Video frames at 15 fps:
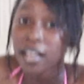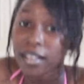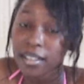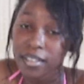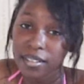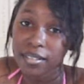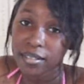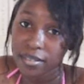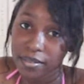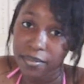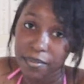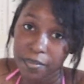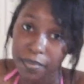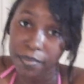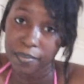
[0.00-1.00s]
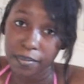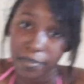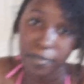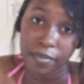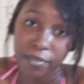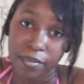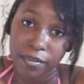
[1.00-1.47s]
Okay.
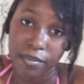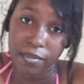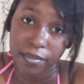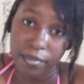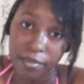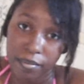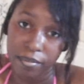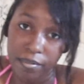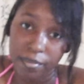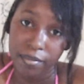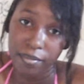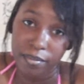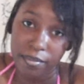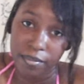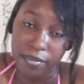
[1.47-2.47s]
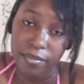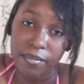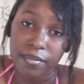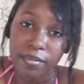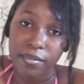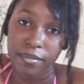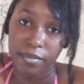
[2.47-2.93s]
Napongo Foot, man. Let them know they, you
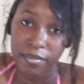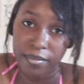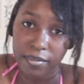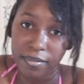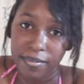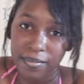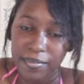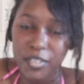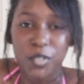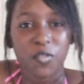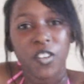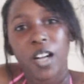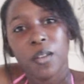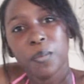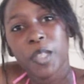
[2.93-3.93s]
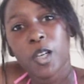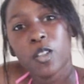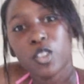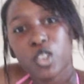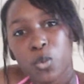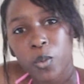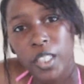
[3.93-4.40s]
know, to follow you on Twitter. That's follow me
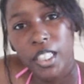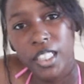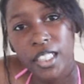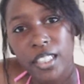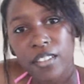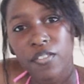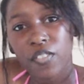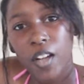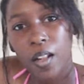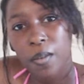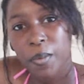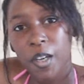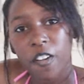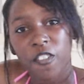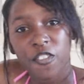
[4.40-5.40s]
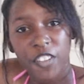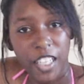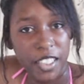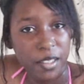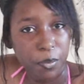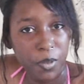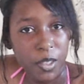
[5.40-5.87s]
on Twitter. Follow me on
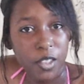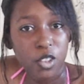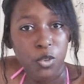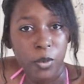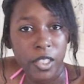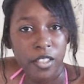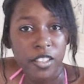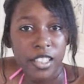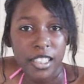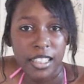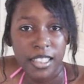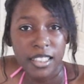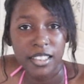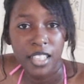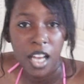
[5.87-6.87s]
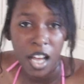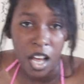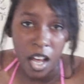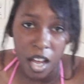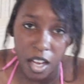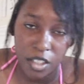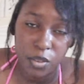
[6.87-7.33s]
Facebook. Twitter is
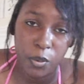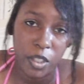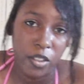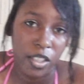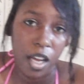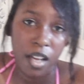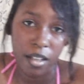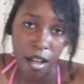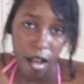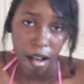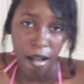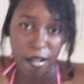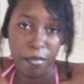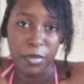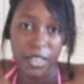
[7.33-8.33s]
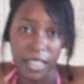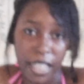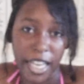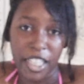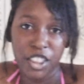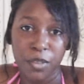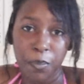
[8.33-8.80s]
uh, twitter.com
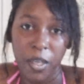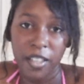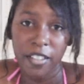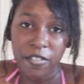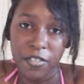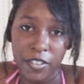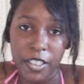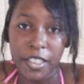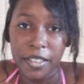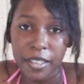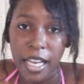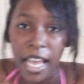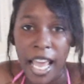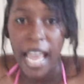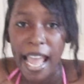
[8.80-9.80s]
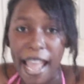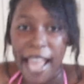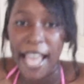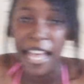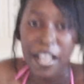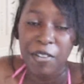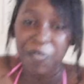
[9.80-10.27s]
slash punkinfoot.
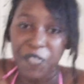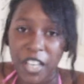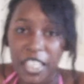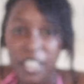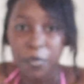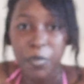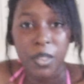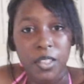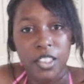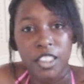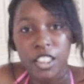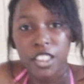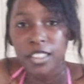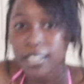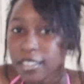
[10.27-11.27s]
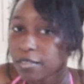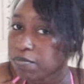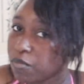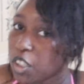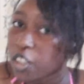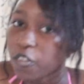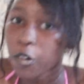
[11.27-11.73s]
And Facebook, just
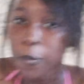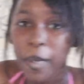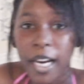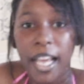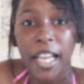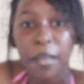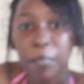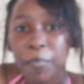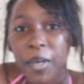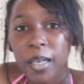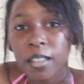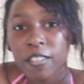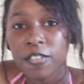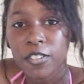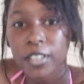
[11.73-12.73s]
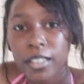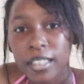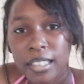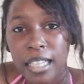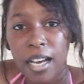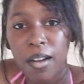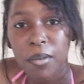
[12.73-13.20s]
look for my name,
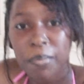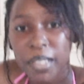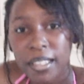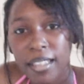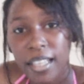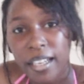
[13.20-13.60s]
Punkinfoot. Let's go, to,